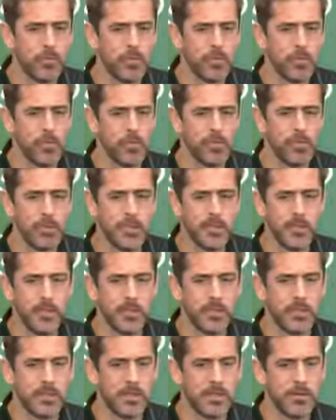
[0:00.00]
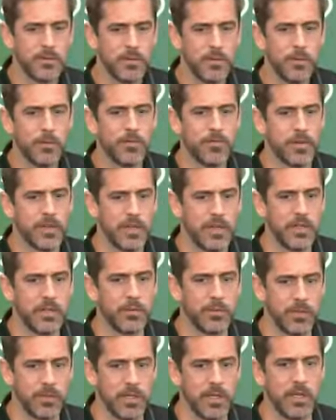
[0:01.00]
Uh, I mean, I don't know if I need
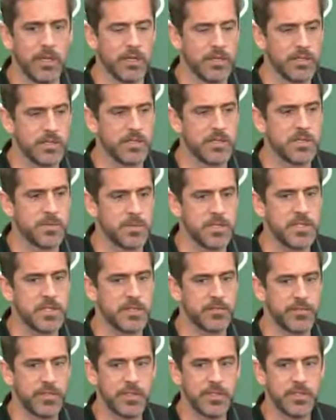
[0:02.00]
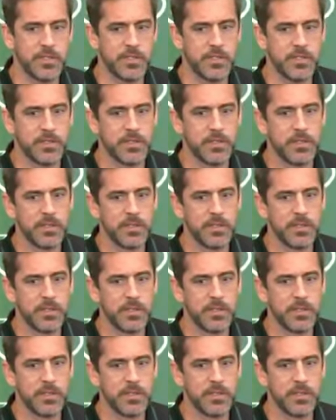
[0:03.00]
to really get into specifics.